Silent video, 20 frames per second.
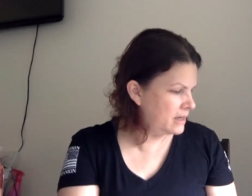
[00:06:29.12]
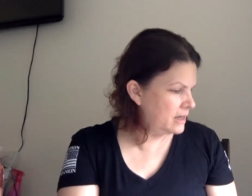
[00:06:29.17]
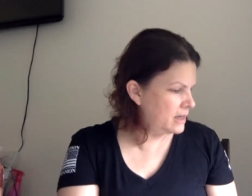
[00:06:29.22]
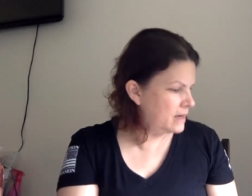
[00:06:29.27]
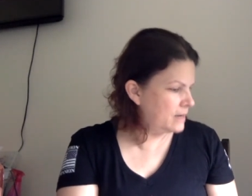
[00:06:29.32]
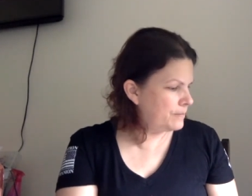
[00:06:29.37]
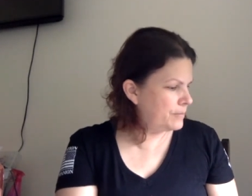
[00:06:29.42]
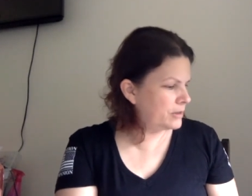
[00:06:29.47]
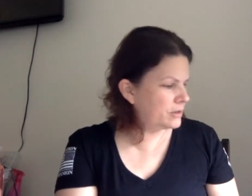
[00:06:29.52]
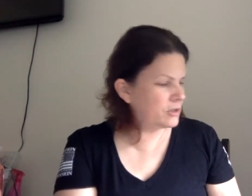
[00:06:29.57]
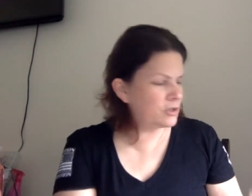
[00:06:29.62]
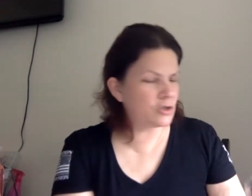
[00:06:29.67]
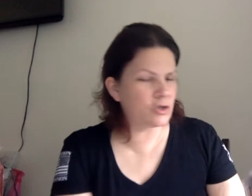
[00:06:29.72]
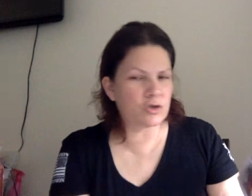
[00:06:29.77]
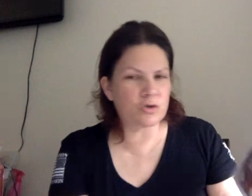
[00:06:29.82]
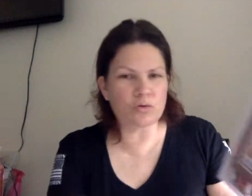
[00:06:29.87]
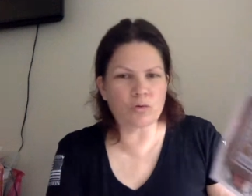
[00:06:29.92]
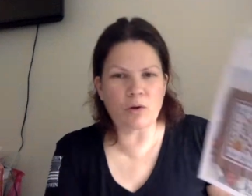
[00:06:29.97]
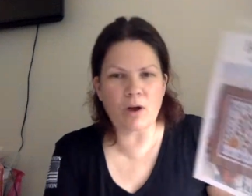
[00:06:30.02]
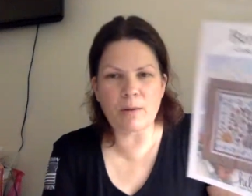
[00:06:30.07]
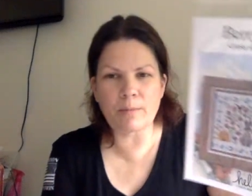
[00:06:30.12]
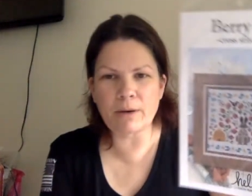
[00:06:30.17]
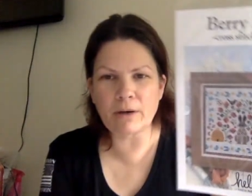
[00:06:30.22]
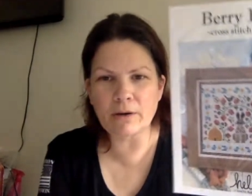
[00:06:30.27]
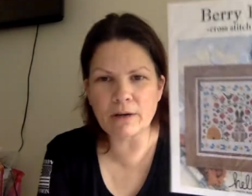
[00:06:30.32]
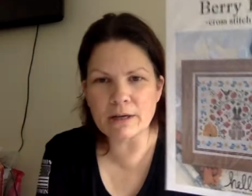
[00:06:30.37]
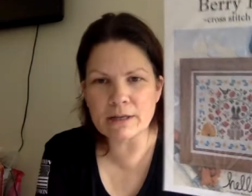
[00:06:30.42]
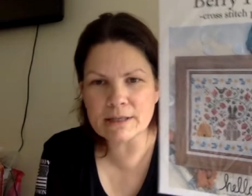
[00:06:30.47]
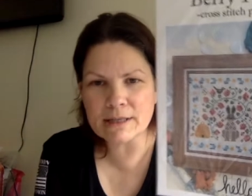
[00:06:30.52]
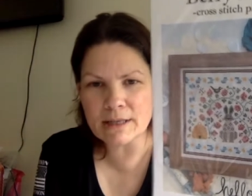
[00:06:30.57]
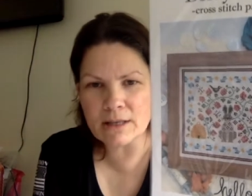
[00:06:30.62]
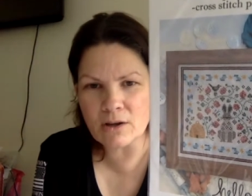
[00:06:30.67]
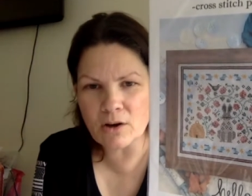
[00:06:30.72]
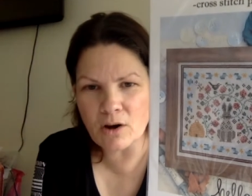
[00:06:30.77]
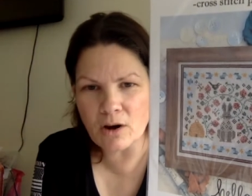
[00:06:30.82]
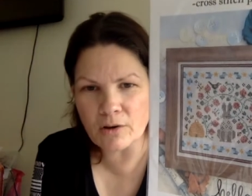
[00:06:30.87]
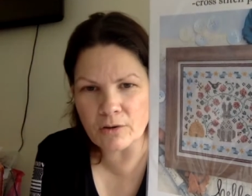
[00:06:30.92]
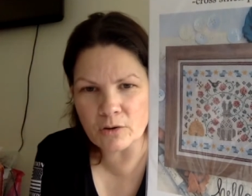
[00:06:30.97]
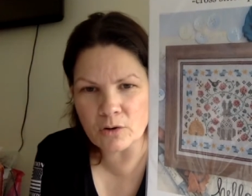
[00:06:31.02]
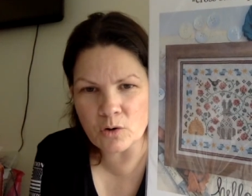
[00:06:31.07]
But the strawberries in there
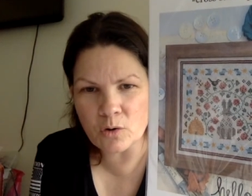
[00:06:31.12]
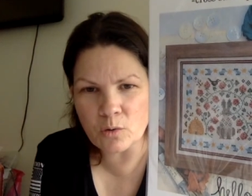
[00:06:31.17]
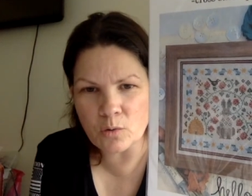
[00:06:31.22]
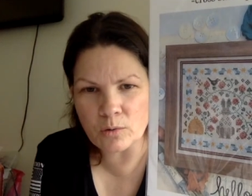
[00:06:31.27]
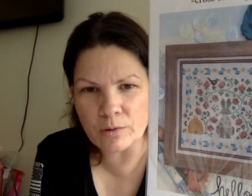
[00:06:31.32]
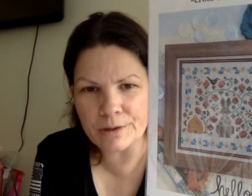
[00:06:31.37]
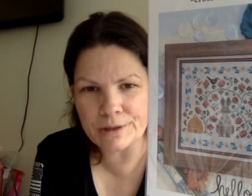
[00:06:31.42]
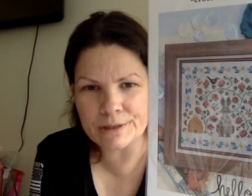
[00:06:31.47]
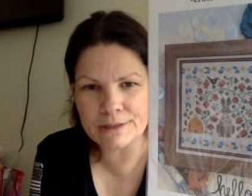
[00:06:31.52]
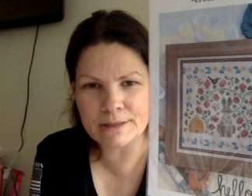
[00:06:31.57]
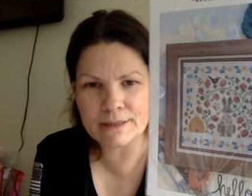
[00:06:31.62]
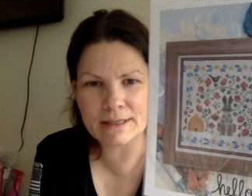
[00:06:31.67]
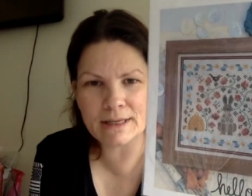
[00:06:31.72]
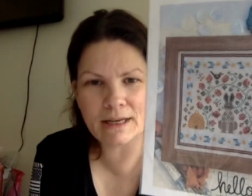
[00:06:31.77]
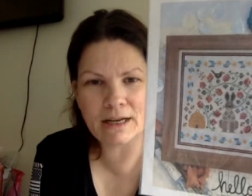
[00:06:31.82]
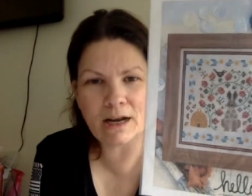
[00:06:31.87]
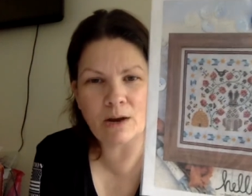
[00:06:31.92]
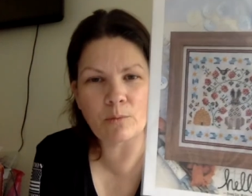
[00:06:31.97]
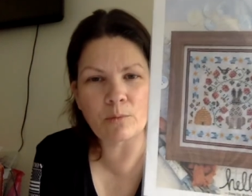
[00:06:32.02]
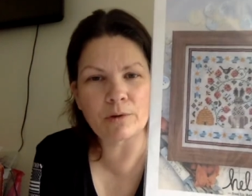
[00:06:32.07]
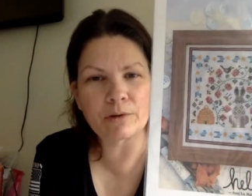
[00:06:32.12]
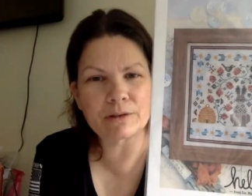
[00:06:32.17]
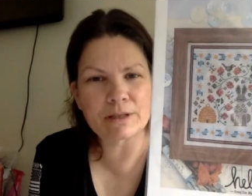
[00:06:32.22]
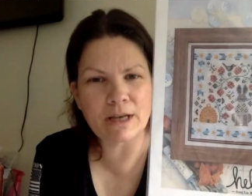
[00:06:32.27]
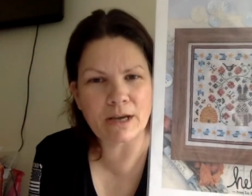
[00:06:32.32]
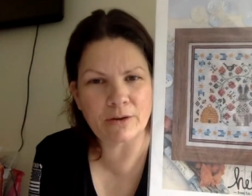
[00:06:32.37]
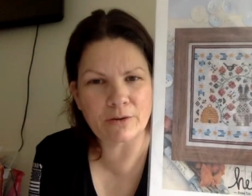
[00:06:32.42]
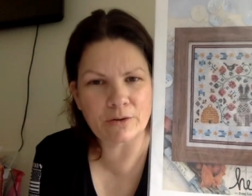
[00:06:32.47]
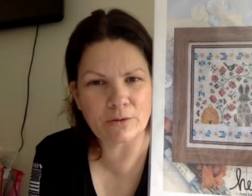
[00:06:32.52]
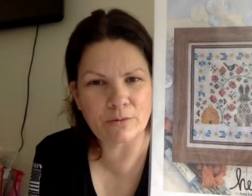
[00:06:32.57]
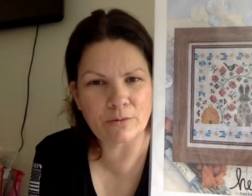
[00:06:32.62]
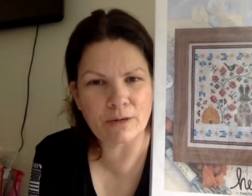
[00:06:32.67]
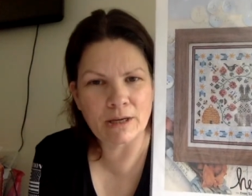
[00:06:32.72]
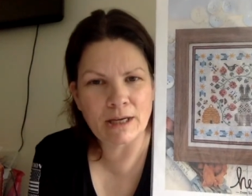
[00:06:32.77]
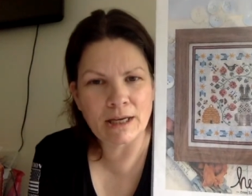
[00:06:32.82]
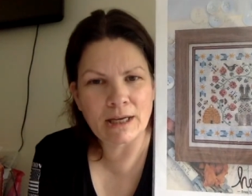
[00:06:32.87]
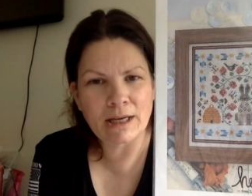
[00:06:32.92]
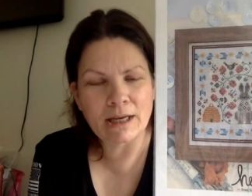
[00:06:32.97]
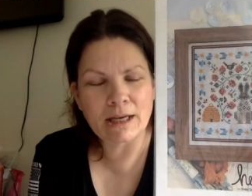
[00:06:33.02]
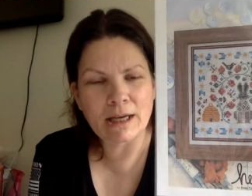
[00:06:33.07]
are the coolest. And I will tell you,
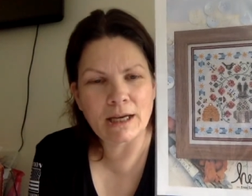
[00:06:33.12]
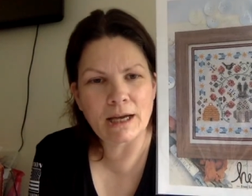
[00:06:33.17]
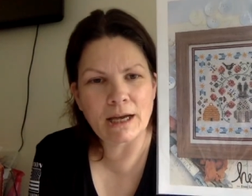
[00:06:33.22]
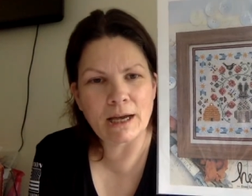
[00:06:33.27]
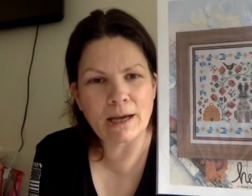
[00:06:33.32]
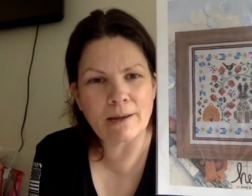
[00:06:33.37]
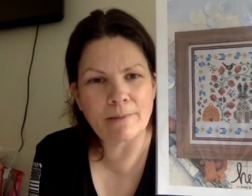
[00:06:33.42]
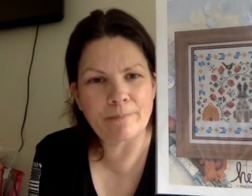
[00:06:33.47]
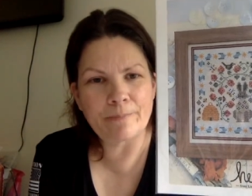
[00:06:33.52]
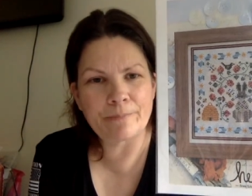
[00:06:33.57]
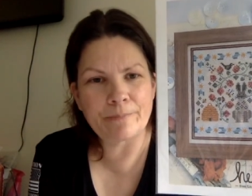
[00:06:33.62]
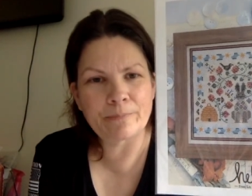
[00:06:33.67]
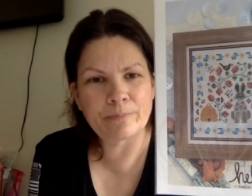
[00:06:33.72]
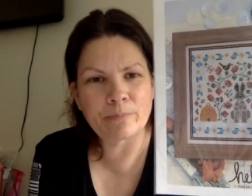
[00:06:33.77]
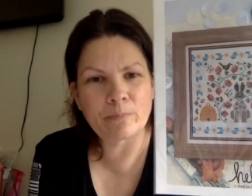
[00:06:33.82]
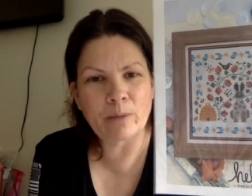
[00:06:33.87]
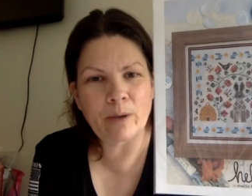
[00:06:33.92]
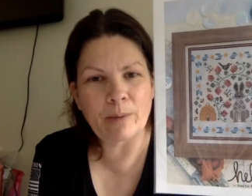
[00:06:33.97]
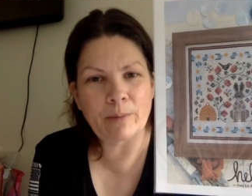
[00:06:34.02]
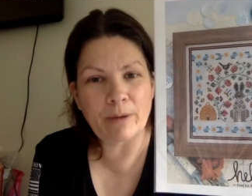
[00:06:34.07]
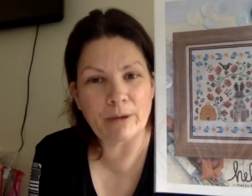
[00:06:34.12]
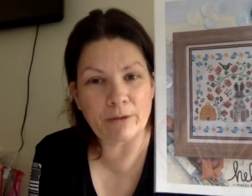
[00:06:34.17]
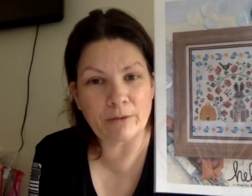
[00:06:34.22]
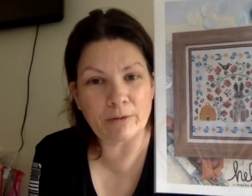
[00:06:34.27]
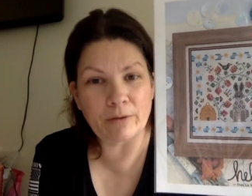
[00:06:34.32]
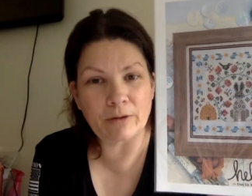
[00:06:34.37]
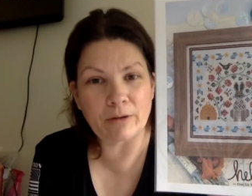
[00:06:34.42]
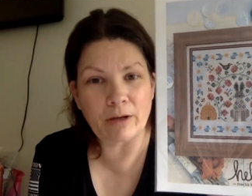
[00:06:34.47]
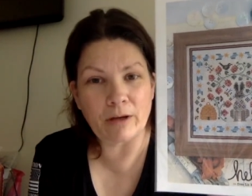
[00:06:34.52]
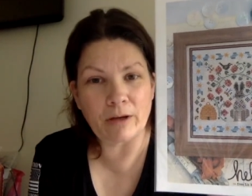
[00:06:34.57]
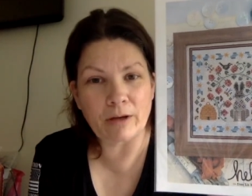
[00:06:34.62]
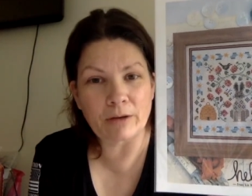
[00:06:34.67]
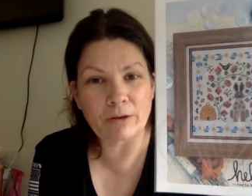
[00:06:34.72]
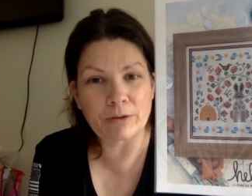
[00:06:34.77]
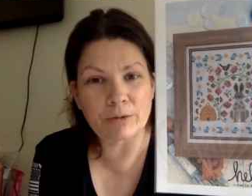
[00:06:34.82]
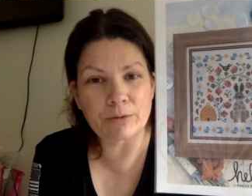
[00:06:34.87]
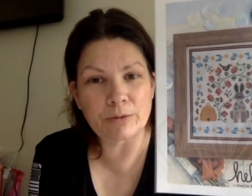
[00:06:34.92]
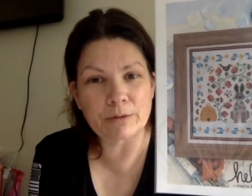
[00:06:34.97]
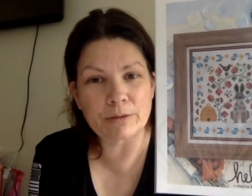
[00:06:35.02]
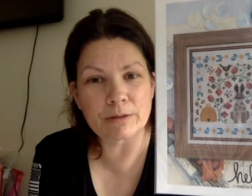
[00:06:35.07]
my mother-in-law,
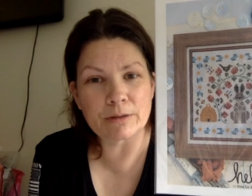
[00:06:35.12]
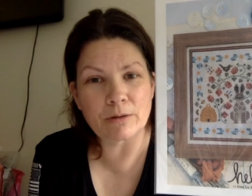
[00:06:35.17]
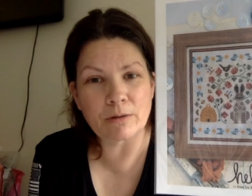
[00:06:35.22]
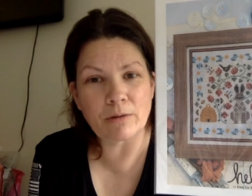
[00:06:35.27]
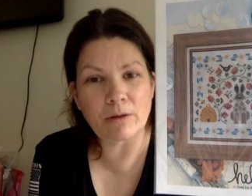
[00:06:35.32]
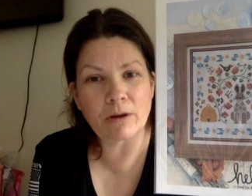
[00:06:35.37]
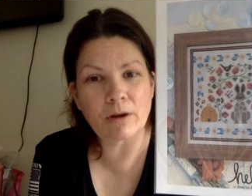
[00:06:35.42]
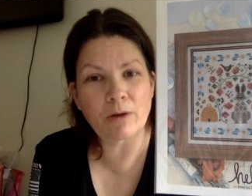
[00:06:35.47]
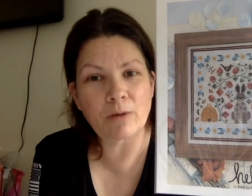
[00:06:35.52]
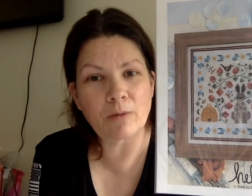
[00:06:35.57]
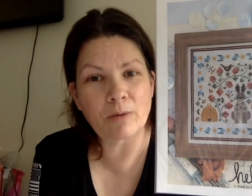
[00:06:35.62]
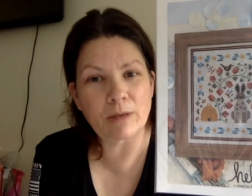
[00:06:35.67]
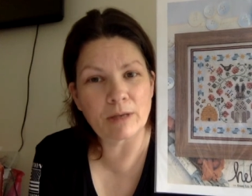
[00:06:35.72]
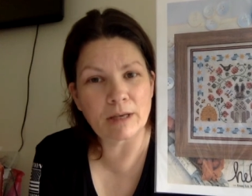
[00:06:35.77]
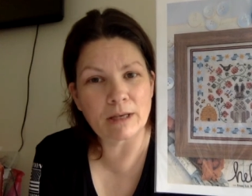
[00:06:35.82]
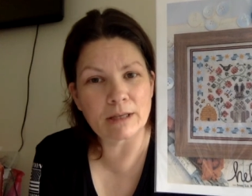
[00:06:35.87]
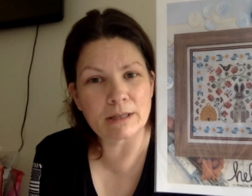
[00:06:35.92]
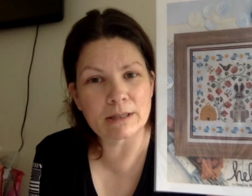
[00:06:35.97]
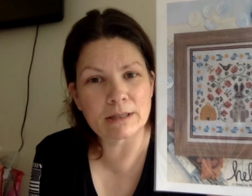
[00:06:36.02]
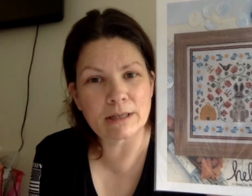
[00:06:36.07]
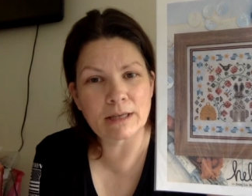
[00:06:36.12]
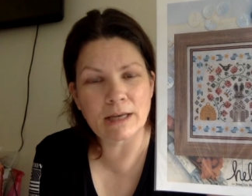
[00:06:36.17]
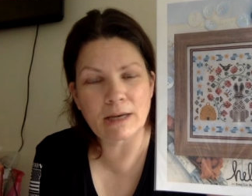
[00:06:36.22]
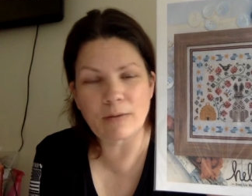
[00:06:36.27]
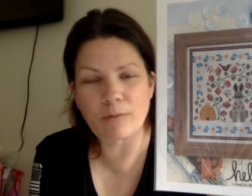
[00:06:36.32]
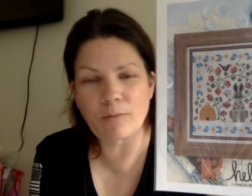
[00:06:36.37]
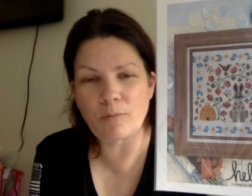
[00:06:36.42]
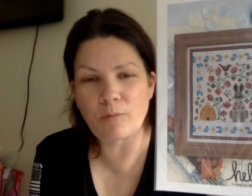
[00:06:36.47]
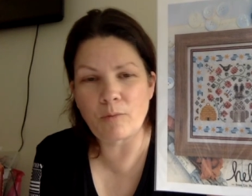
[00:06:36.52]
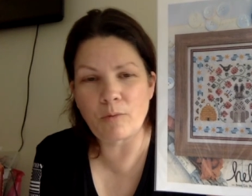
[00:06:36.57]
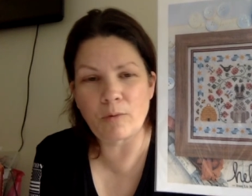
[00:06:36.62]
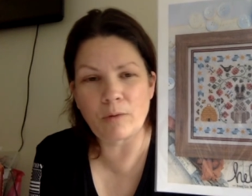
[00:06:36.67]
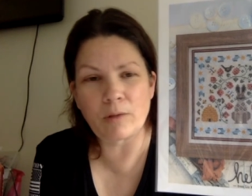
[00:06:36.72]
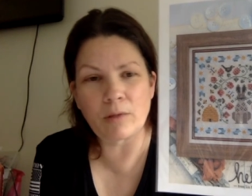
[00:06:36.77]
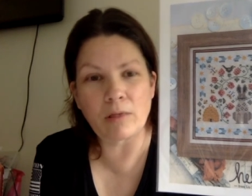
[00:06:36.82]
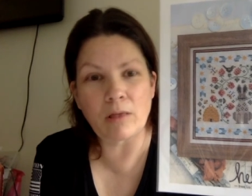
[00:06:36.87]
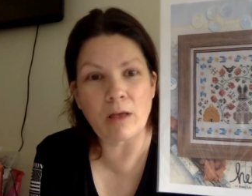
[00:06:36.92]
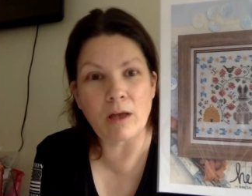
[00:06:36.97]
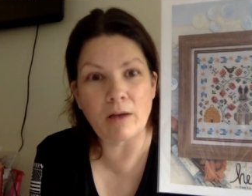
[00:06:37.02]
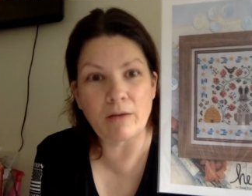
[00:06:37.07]
who is no longer with us,
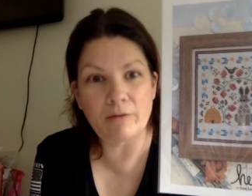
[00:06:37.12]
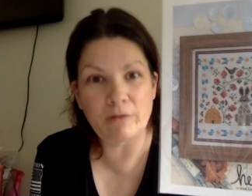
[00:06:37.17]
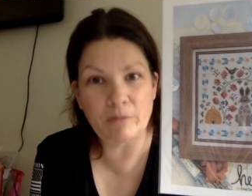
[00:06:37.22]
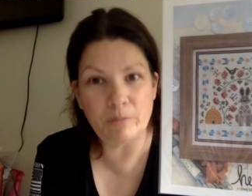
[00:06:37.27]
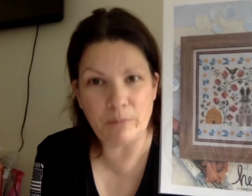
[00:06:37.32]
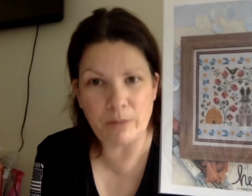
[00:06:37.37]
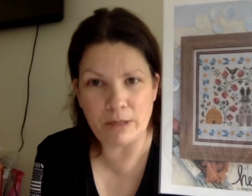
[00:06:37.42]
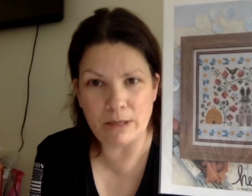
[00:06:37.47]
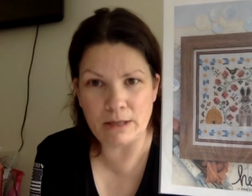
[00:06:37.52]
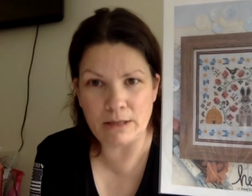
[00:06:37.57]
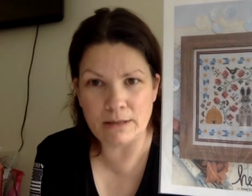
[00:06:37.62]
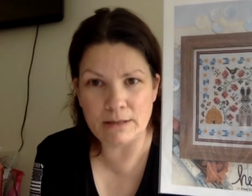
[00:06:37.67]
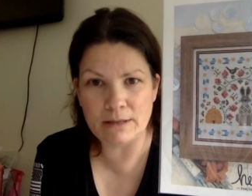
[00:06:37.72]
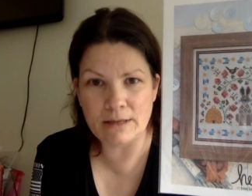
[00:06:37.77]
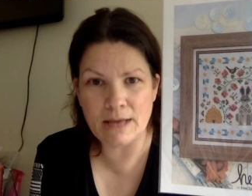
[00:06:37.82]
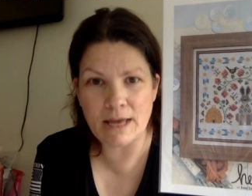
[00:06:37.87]
loved bees.